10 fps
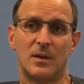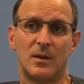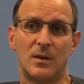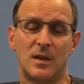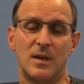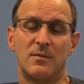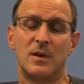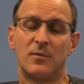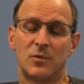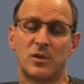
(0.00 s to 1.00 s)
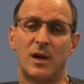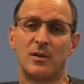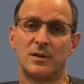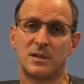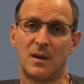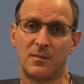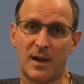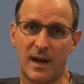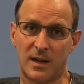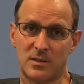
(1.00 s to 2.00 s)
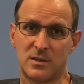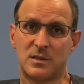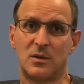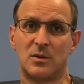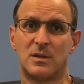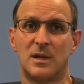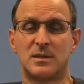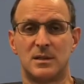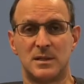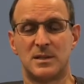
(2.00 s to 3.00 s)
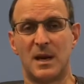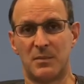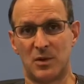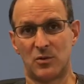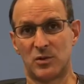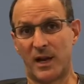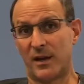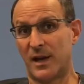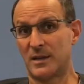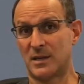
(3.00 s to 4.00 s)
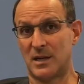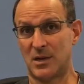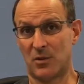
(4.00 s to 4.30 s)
Even if your child does not pass this hearing test, it does not mean your child has a hearing